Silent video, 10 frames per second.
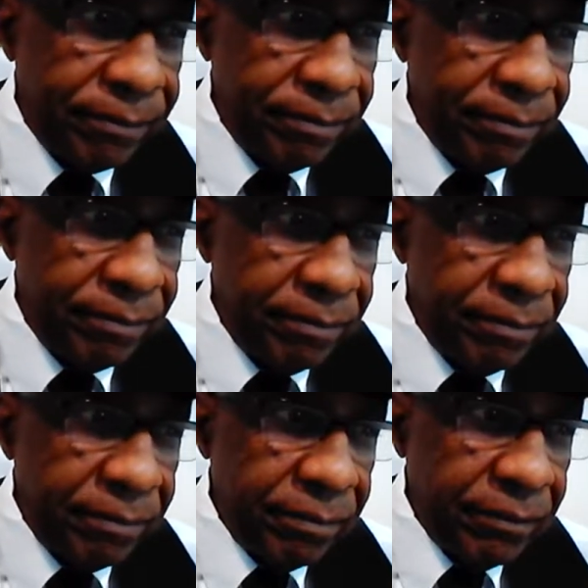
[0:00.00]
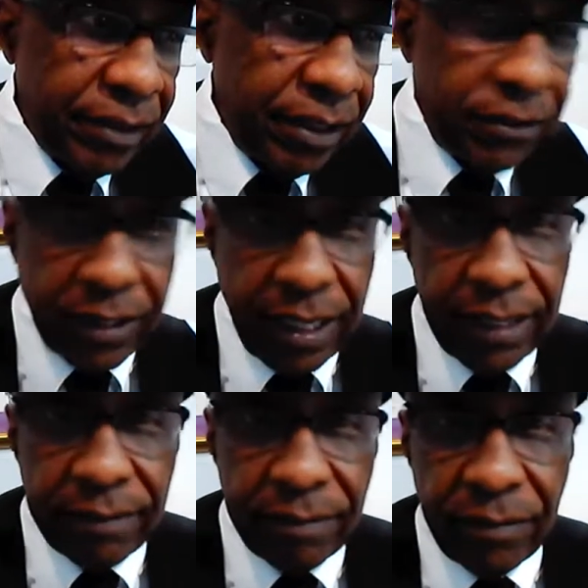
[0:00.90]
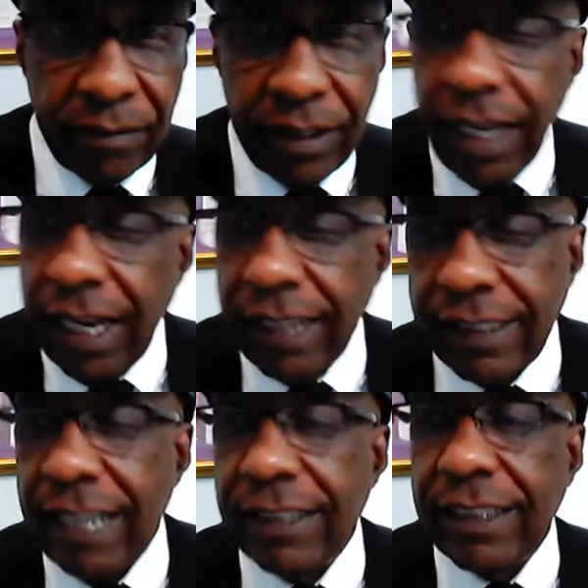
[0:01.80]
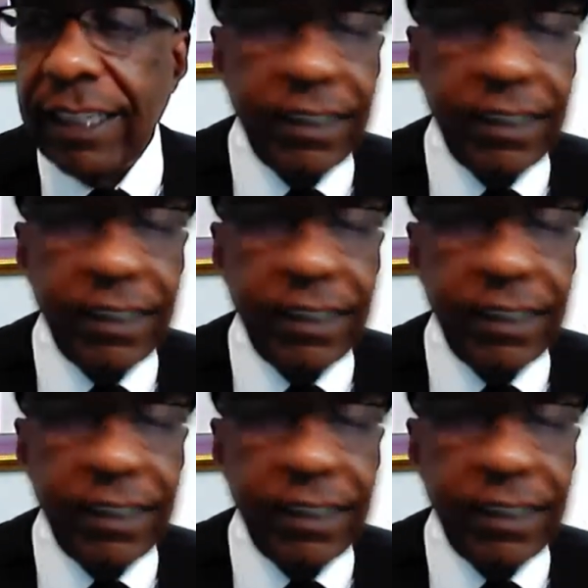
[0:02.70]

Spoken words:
Okay. And see, that's another thing.